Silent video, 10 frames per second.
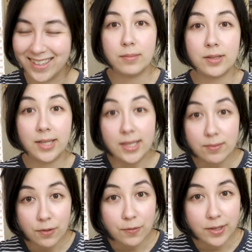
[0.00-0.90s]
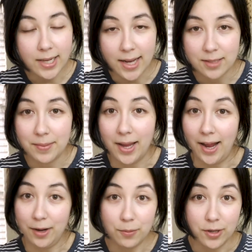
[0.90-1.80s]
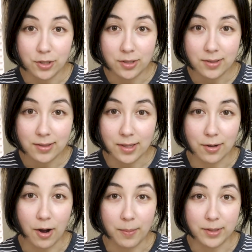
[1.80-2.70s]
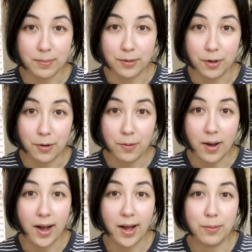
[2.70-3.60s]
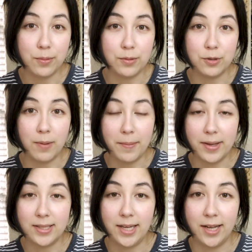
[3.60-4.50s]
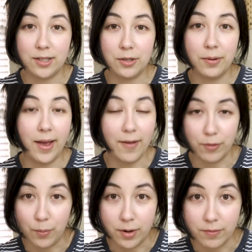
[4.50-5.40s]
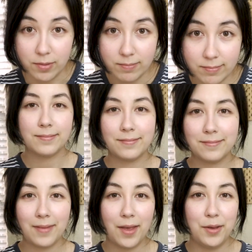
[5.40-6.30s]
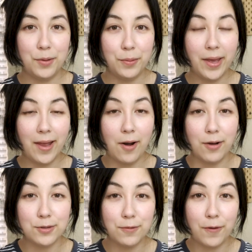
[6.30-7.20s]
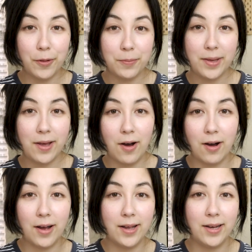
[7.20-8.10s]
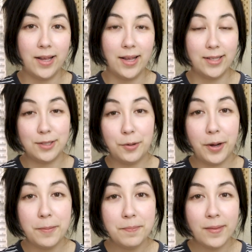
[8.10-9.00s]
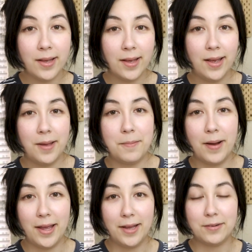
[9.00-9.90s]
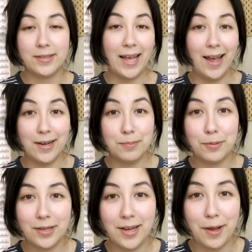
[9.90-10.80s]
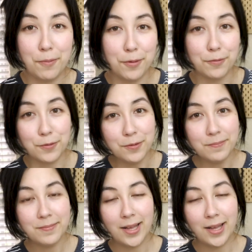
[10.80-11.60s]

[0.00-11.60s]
Please feel free to ask me any questions in the comments below. I will do my best to answer every one of them. You can also follow me on Instagram. My handle is @PrettyDangWonderful,